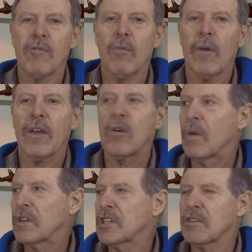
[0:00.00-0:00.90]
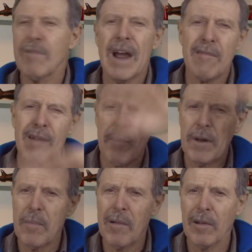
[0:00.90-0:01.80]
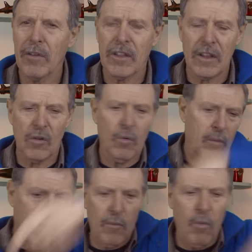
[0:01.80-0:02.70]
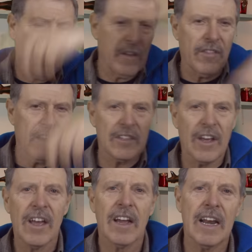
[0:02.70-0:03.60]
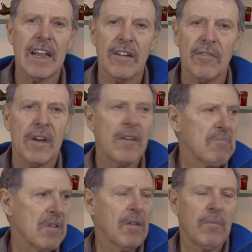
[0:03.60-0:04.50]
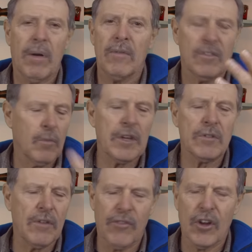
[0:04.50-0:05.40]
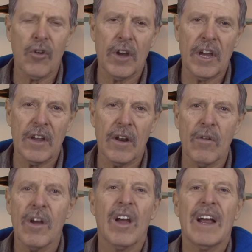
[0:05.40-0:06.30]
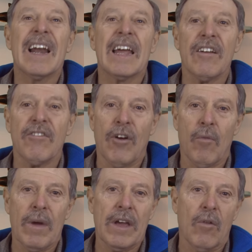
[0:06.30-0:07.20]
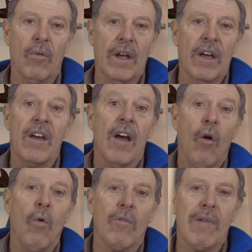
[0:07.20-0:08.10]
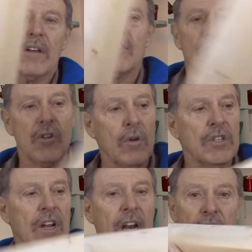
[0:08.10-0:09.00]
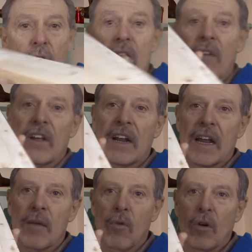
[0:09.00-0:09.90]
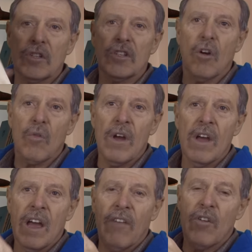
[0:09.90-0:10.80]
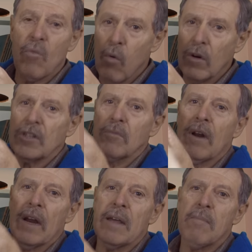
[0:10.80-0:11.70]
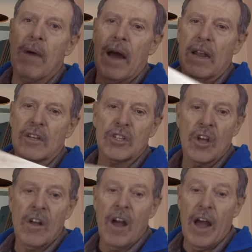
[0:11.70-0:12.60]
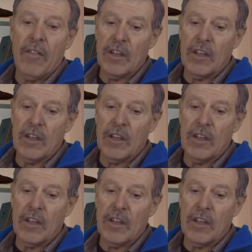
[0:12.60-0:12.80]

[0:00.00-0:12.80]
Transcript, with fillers: what do they call it, saran wrap in America, I think they call it, where they wind things clear. We use it for cooking, cling film we call it, all around, so it's nice and clean, so lovely clean wood. So if you want some clean pallets, and